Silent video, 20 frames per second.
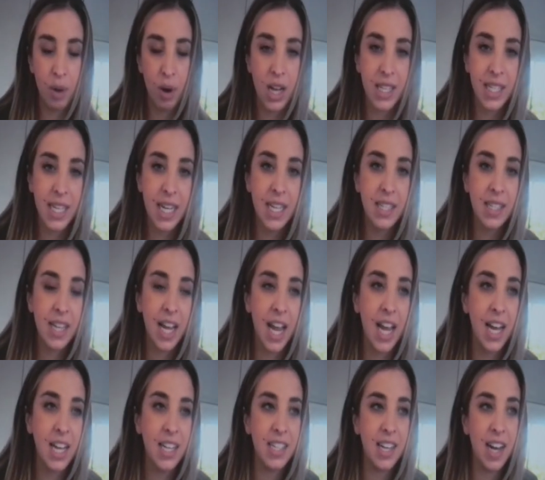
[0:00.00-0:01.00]
process,
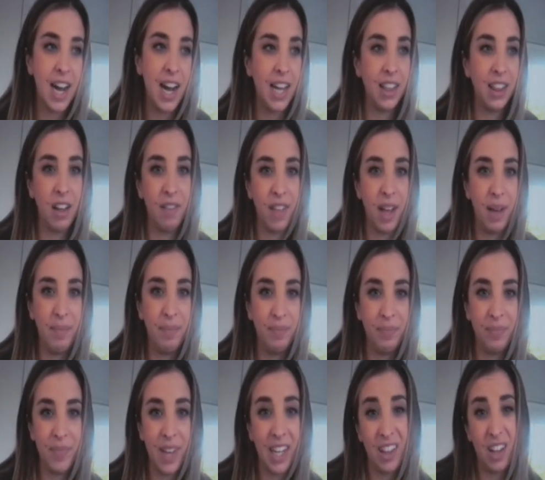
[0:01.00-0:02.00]
and I love them.
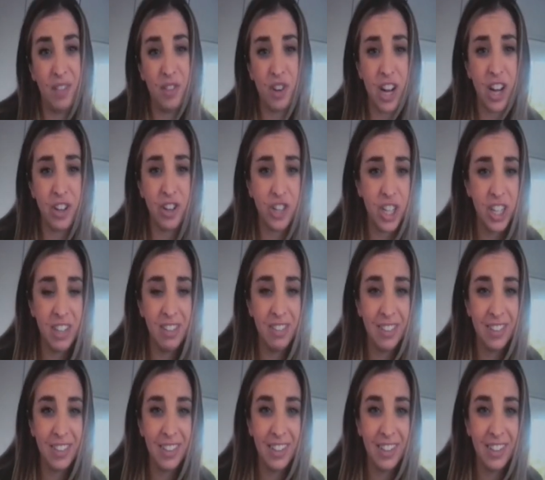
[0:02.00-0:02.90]
I love their energy.